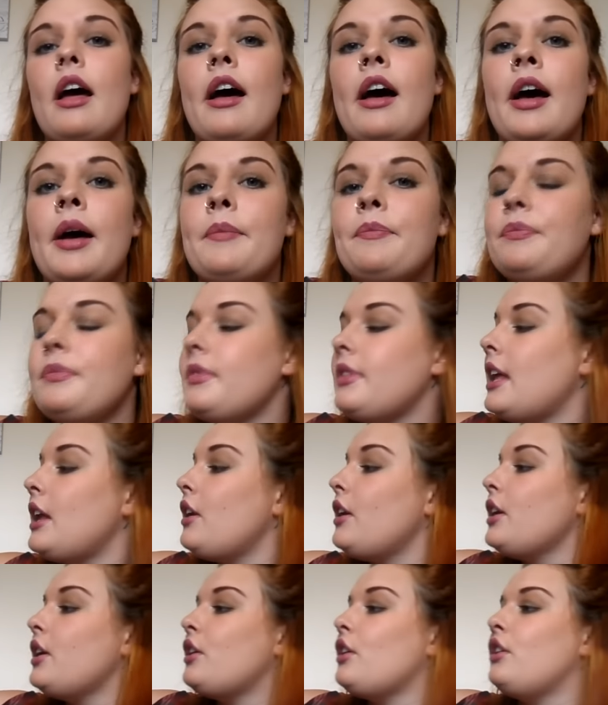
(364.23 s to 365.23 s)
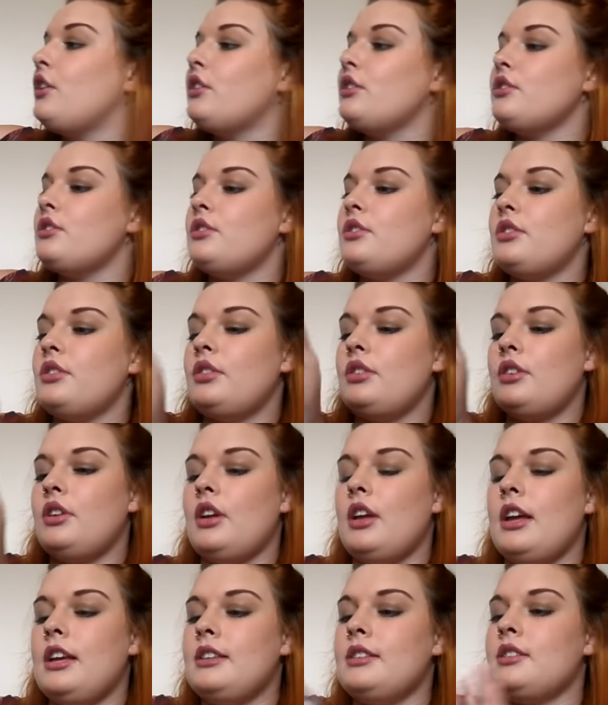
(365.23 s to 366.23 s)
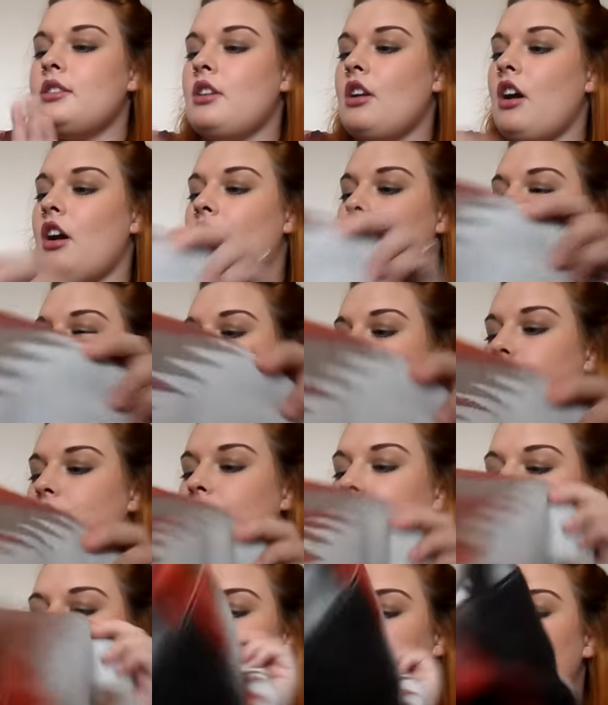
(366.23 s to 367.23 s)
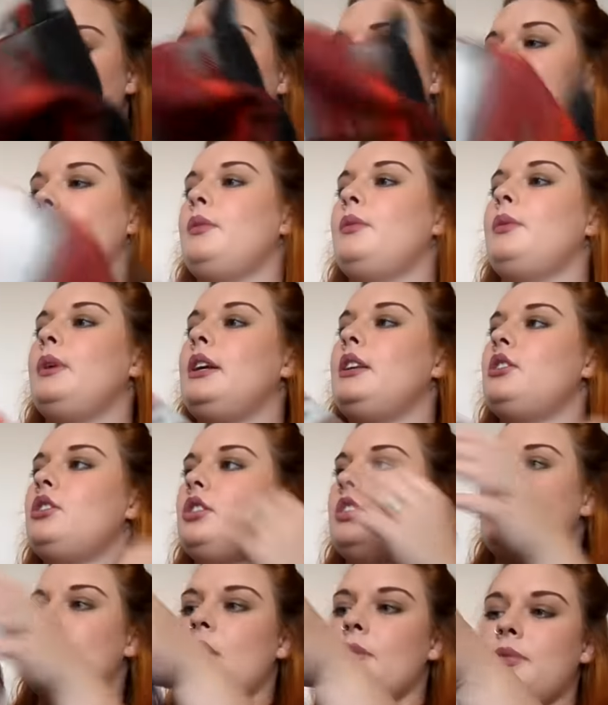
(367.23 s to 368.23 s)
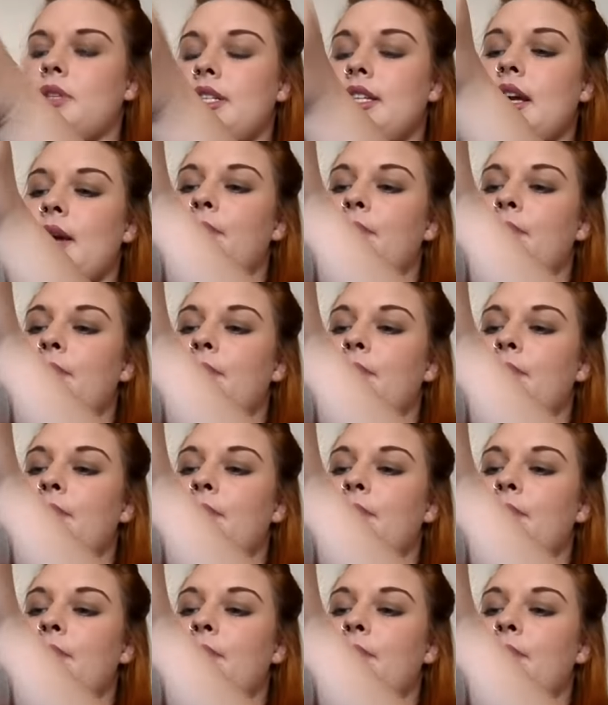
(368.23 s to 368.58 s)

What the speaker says: Then I got a scarf, which is upside